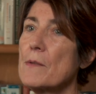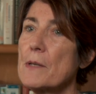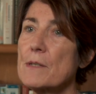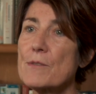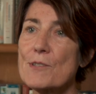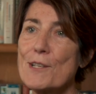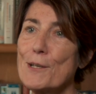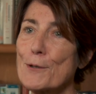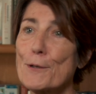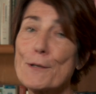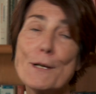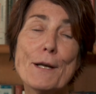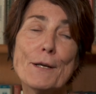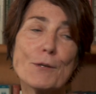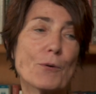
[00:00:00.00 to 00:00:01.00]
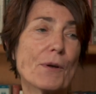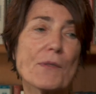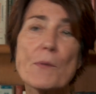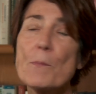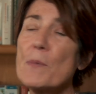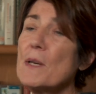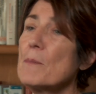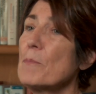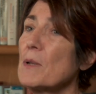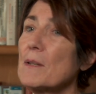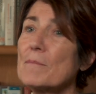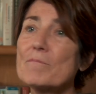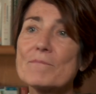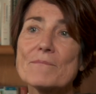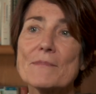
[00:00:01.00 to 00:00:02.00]
that's here and all the
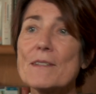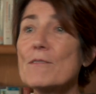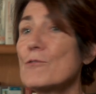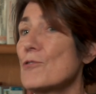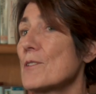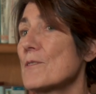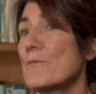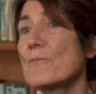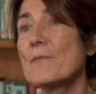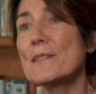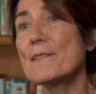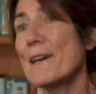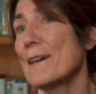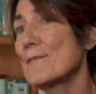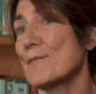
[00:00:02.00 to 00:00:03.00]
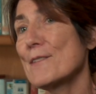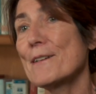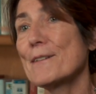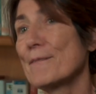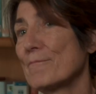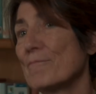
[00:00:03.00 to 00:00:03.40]
people. They're just fantastic.